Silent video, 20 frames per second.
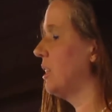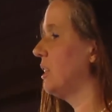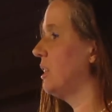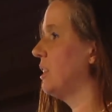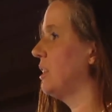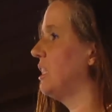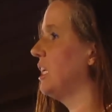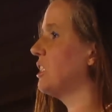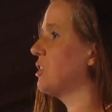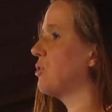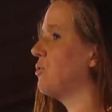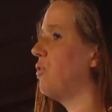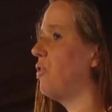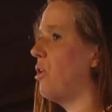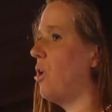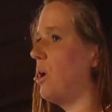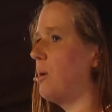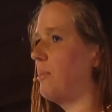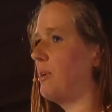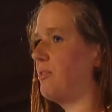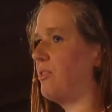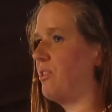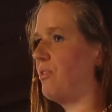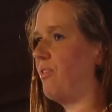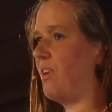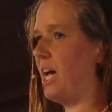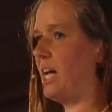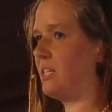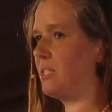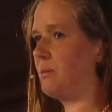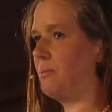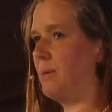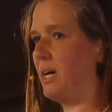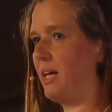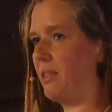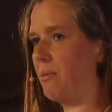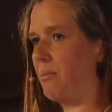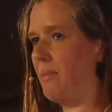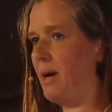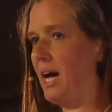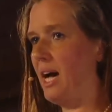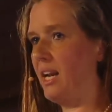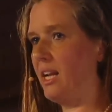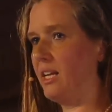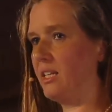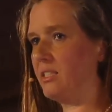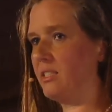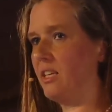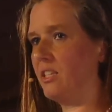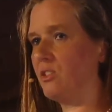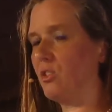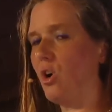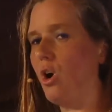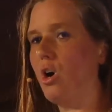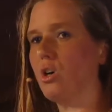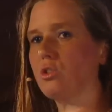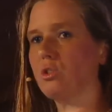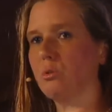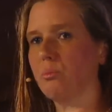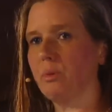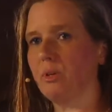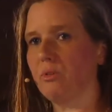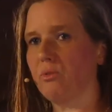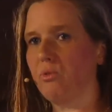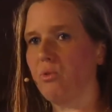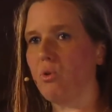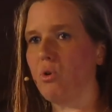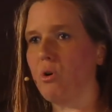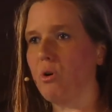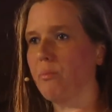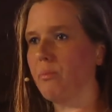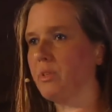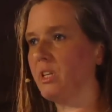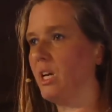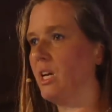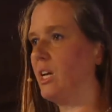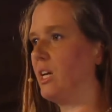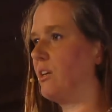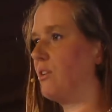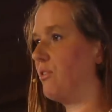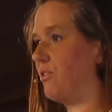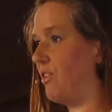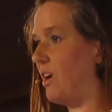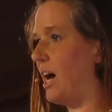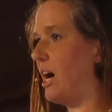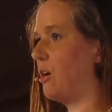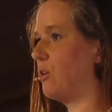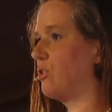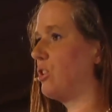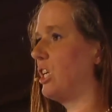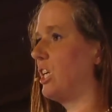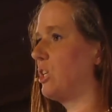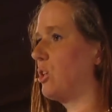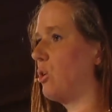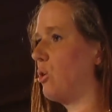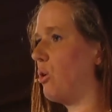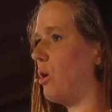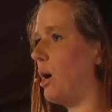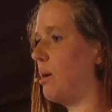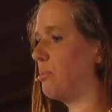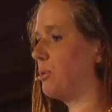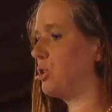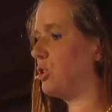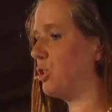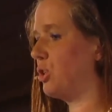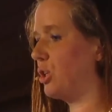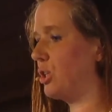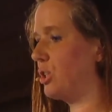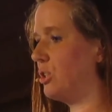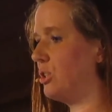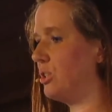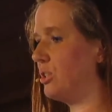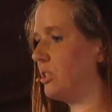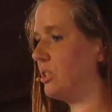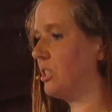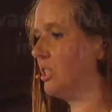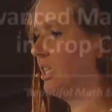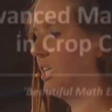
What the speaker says: This form of advanced mathematics has also been found in crop circles.